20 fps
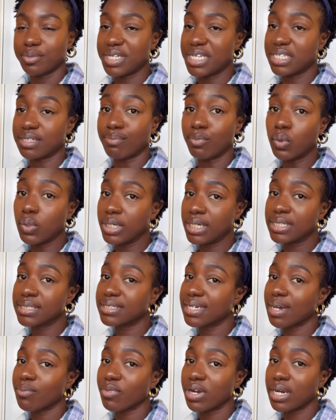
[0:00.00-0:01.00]
It's morning
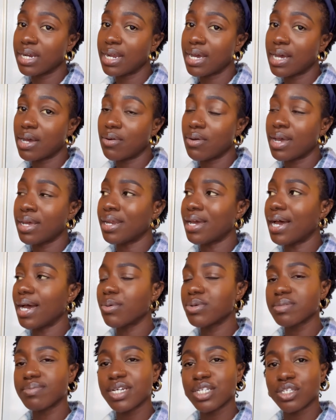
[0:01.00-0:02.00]
time right now and I
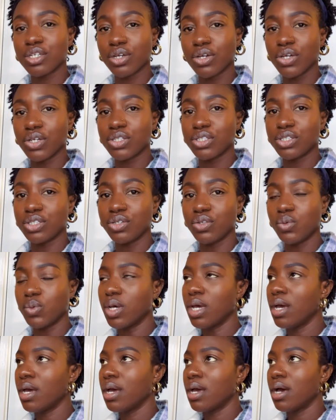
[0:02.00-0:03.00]
was meant to go to
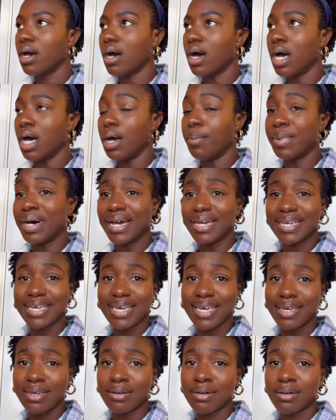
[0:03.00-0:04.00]

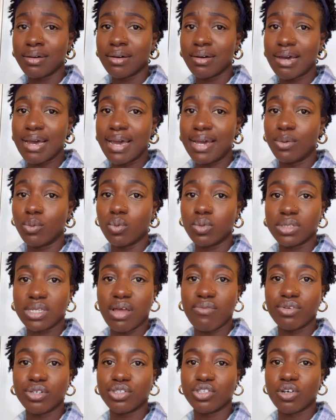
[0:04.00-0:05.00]
Ikea and all these
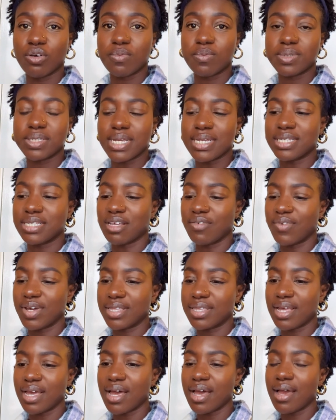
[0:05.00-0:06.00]
other shops and stuff
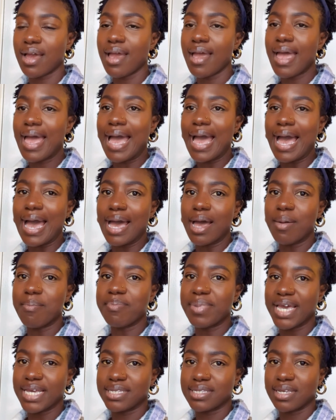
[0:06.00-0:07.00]
like that. And
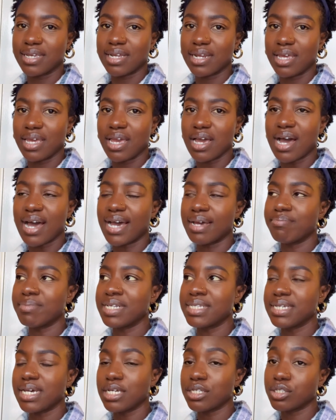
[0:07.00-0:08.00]
basically I had my
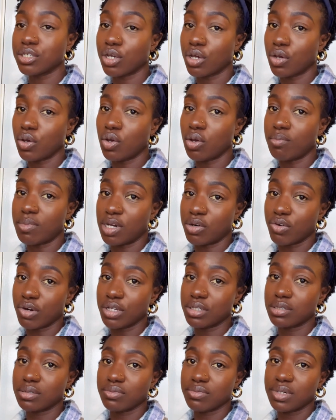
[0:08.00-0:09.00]
Tesco, my
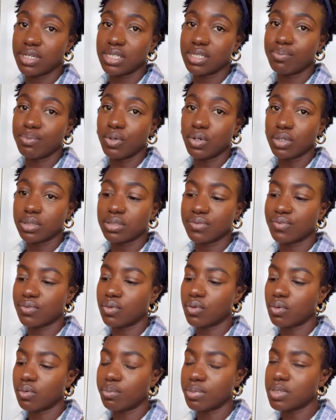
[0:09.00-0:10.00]
groceries booked
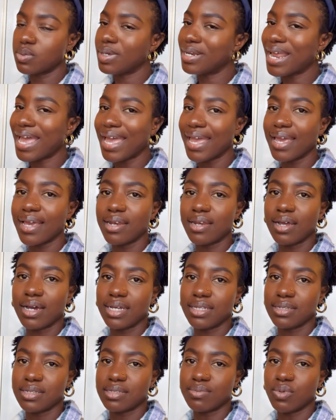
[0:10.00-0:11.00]
for between 8 and
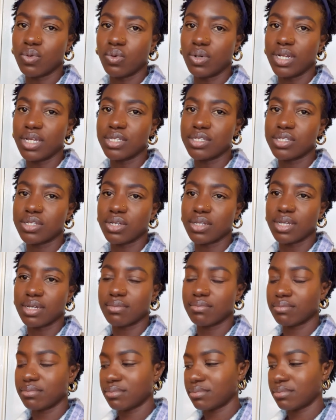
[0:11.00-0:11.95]
9 this morning so that...